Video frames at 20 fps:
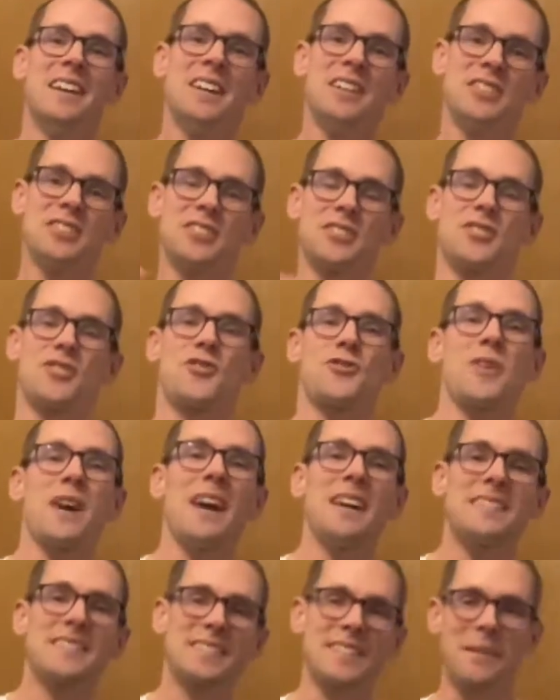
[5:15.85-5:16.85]
Just
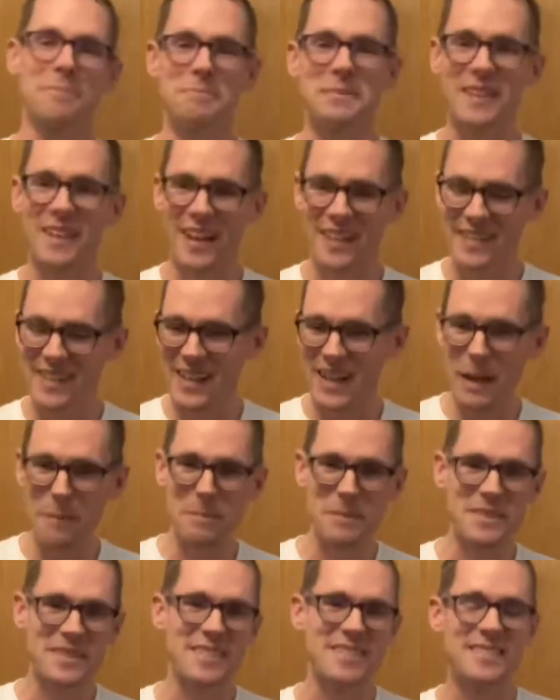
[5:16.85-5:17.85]
try something on that
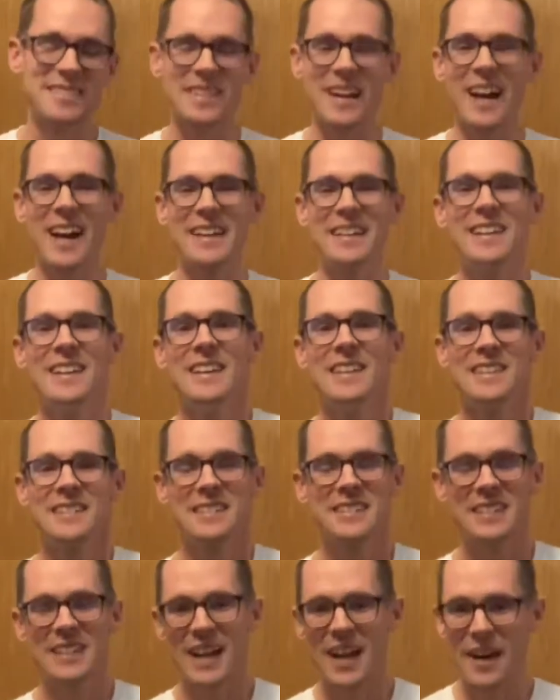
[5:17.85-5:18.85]
opposite side.
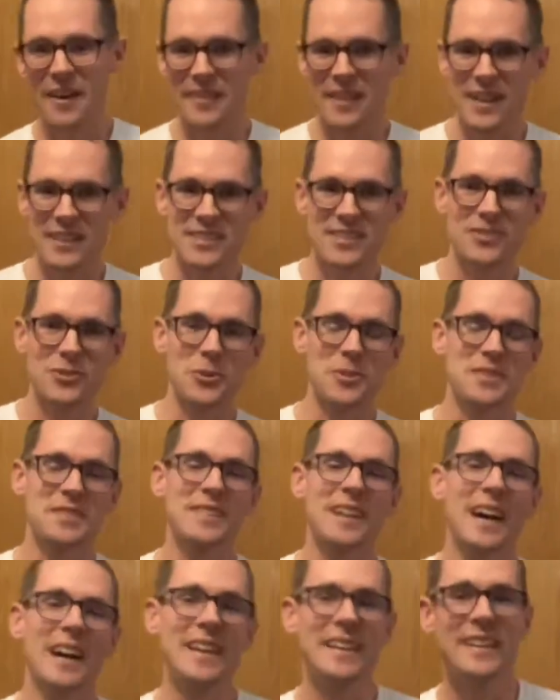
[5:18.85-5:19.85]
See how that sore
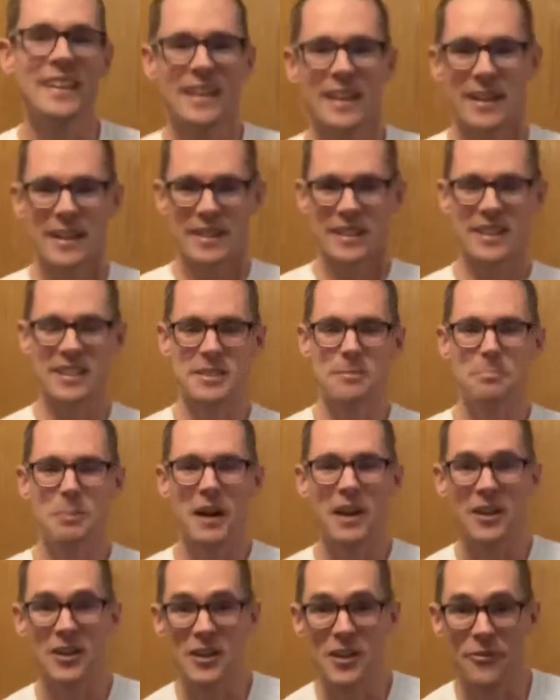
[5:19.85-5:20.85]
side gets
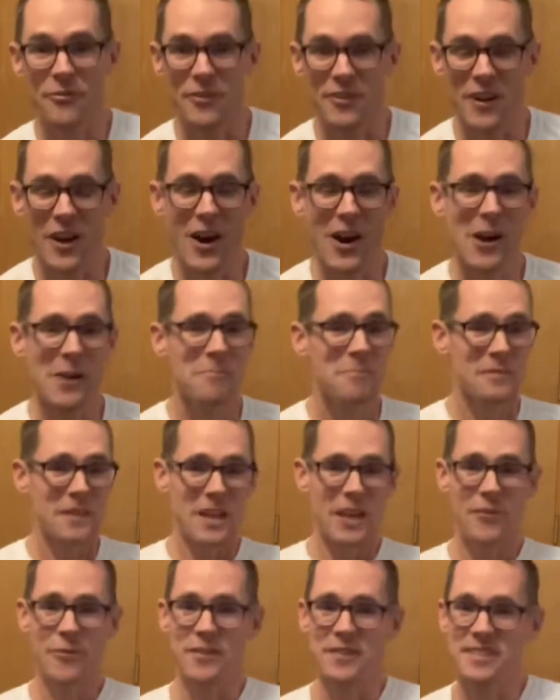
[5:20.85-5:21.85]
better, if at all.
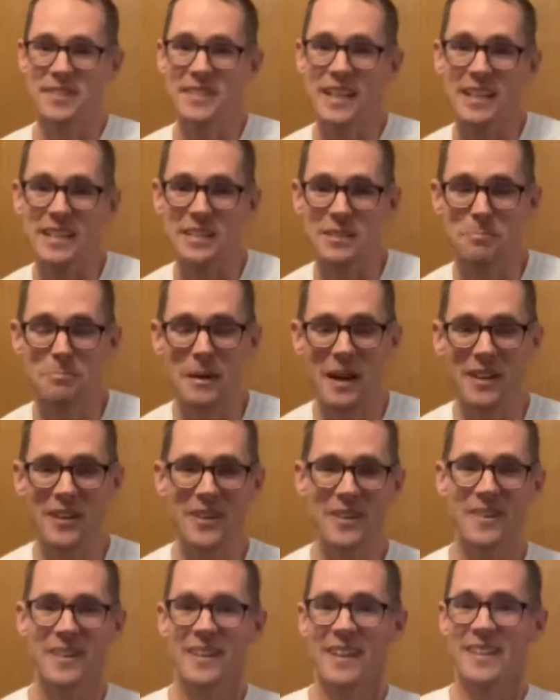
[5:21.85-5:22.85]
If it stays
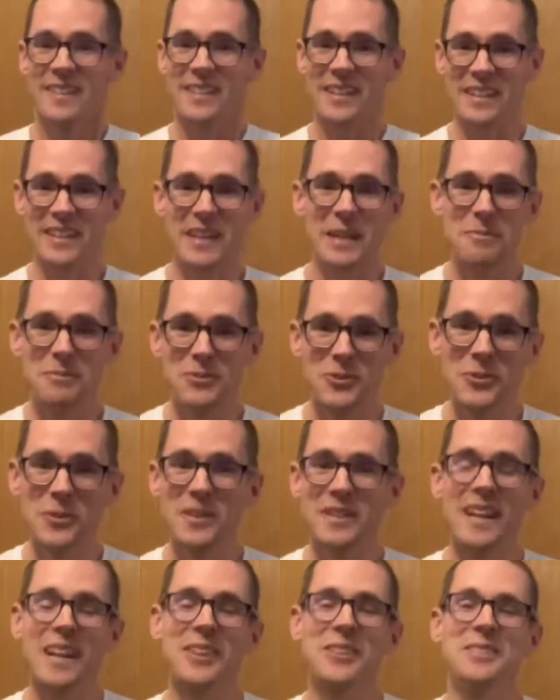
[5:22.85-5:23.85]
better, then keep
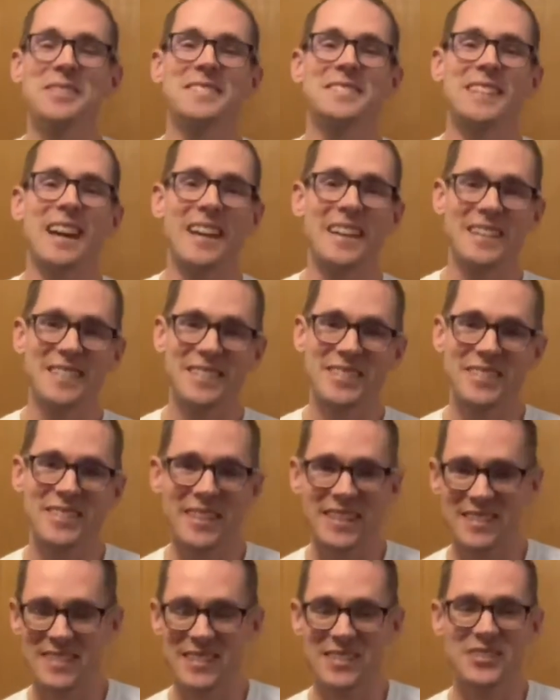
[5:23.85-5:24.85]
doing that good side until it
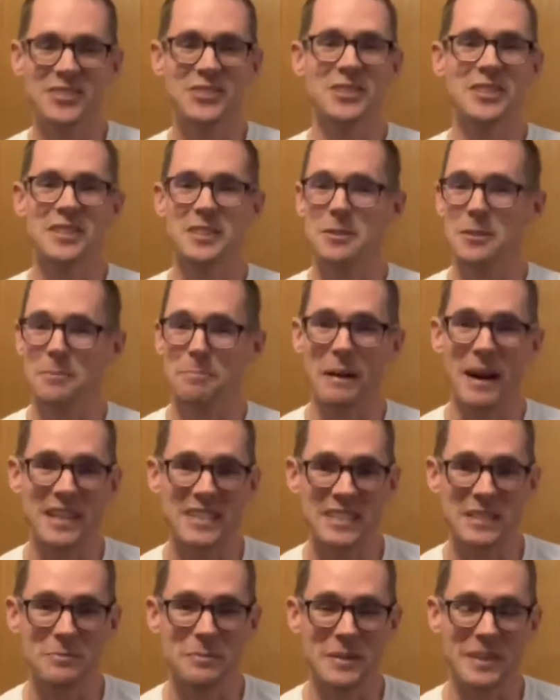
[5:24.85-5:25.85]
gets as good as it
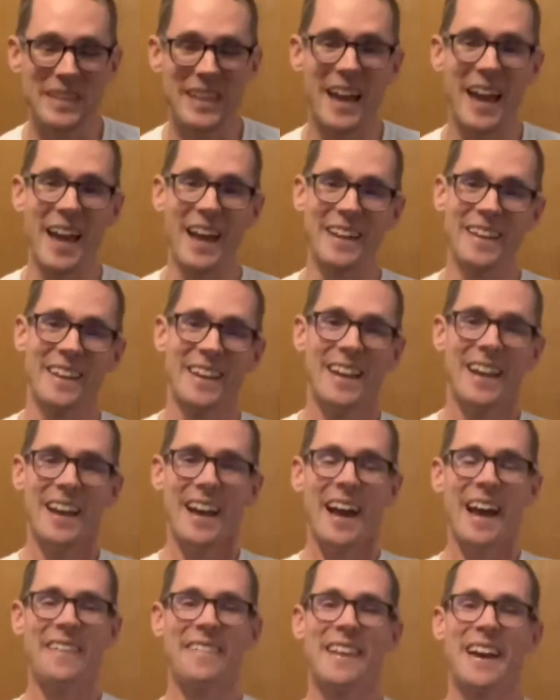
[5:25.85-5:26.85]
possibly can.
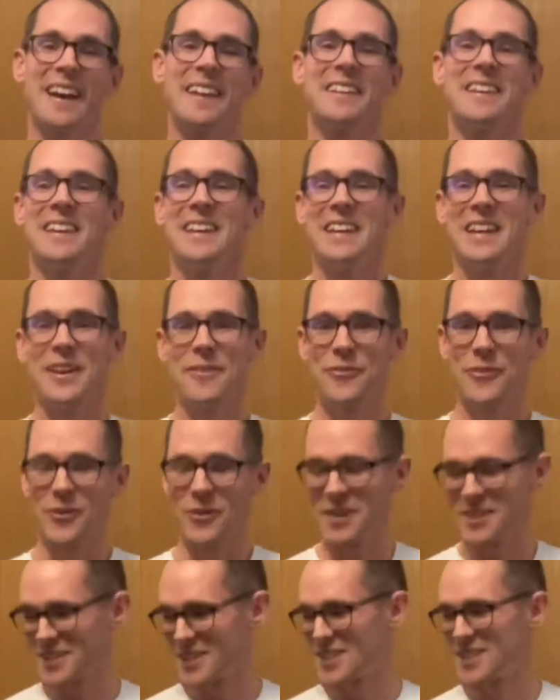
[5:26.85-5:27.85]
And then if you're
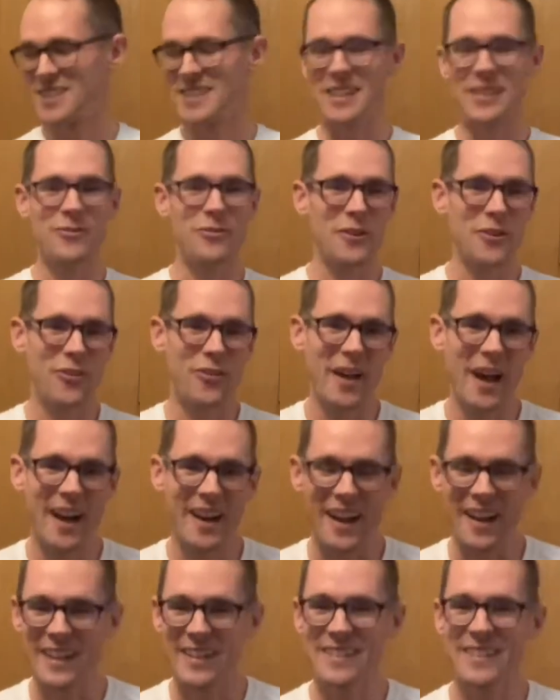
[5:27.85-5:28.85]
interested with that,
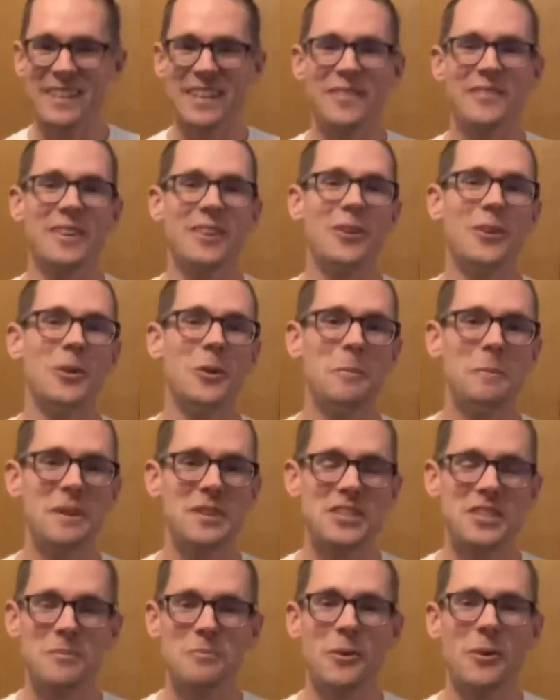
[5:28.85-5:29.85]
I can give you a whole
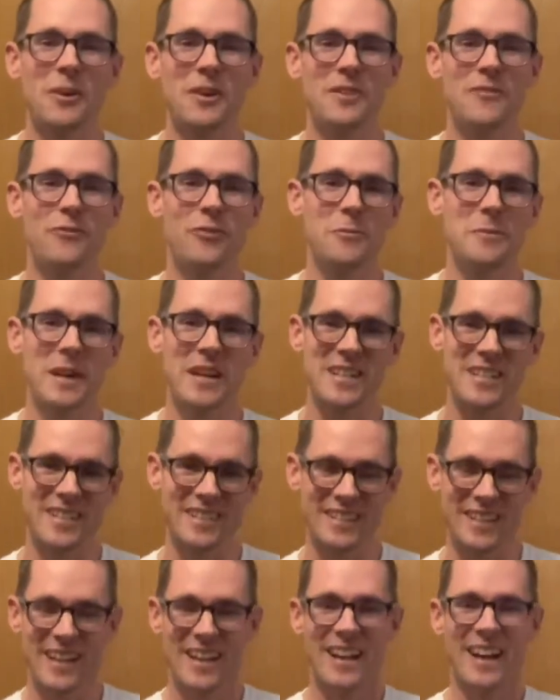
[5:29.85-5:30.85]
bunch of more
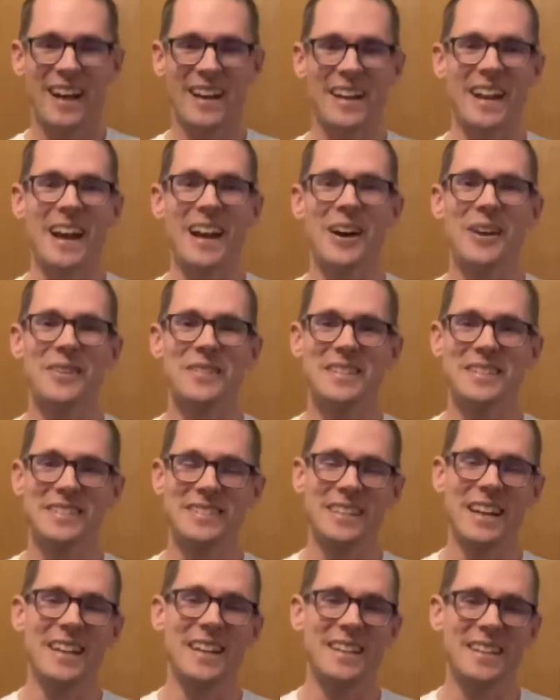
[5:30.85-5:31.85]
information on how these
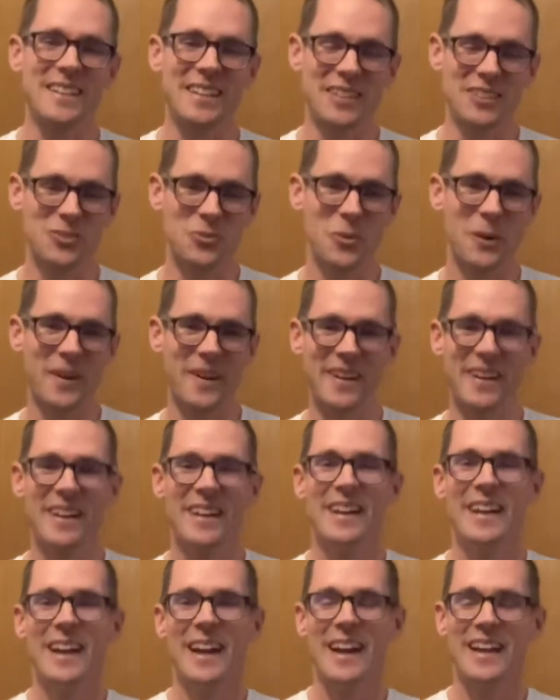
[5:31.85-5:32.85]
kind of things work
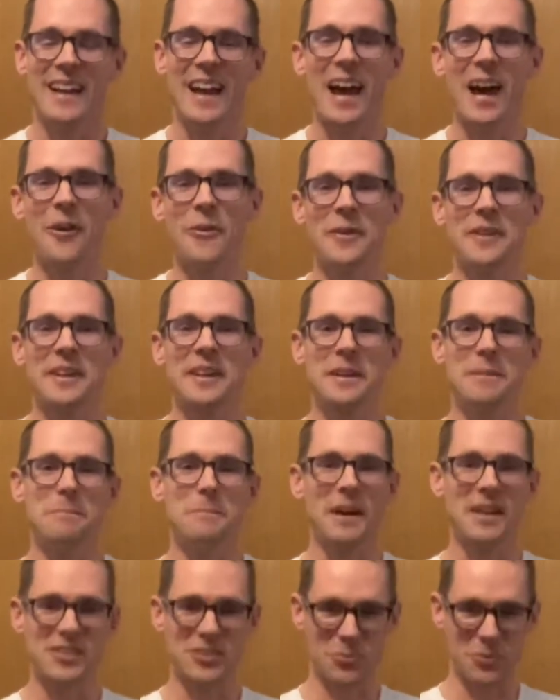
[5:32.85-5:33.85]
and how they can
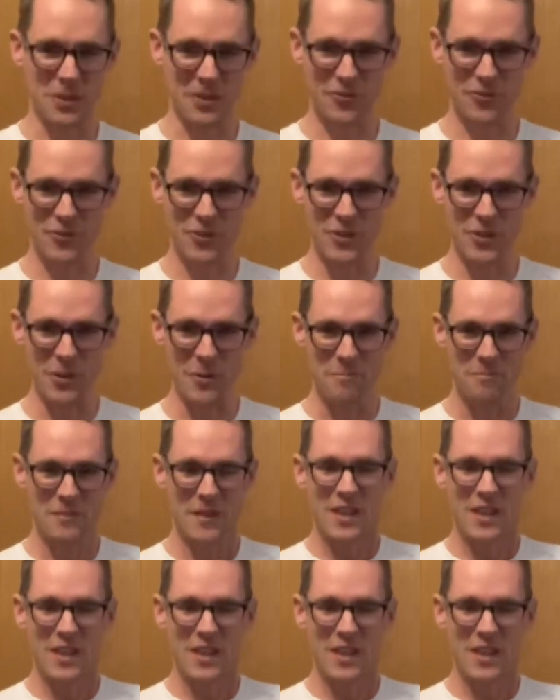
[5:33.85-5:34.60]
best work for you.